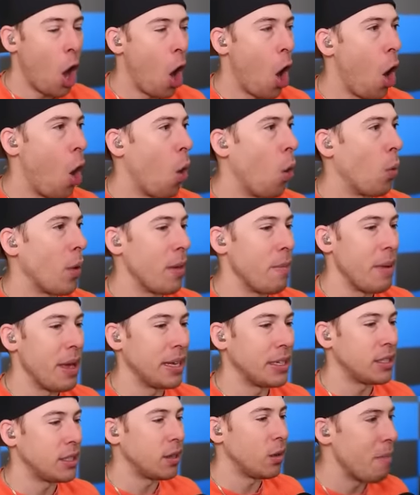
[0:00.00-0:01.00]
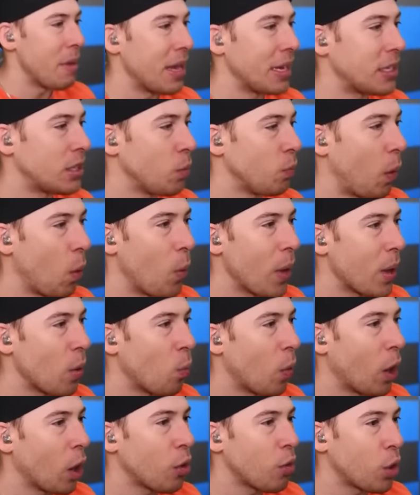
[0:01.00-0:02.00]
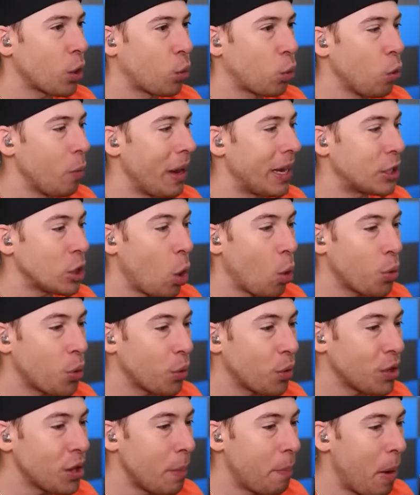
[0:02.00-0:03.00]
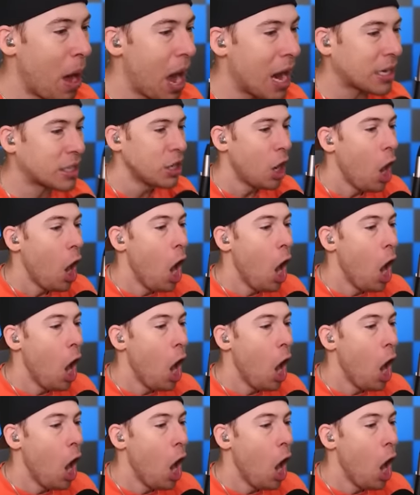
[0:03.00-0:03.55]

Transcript: Oh, we missed. We missed. But wait, where are the crewmates? Oh, they're in the box.